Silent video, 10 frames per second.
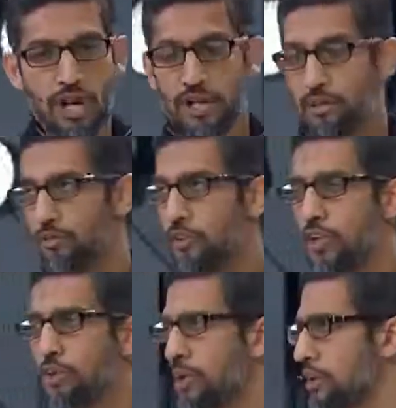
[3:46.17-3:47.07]
And we
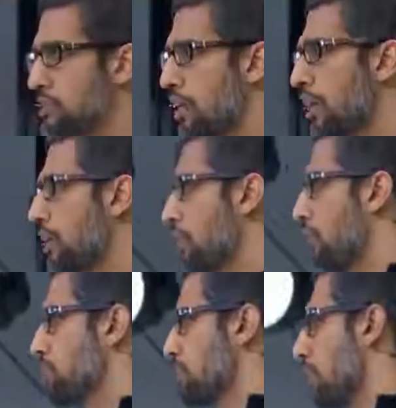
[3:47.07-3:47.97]
are doing this
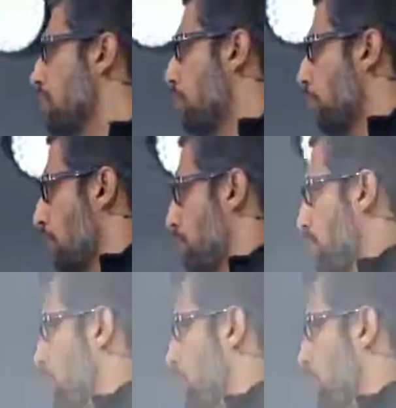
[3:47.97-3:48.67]
across every one of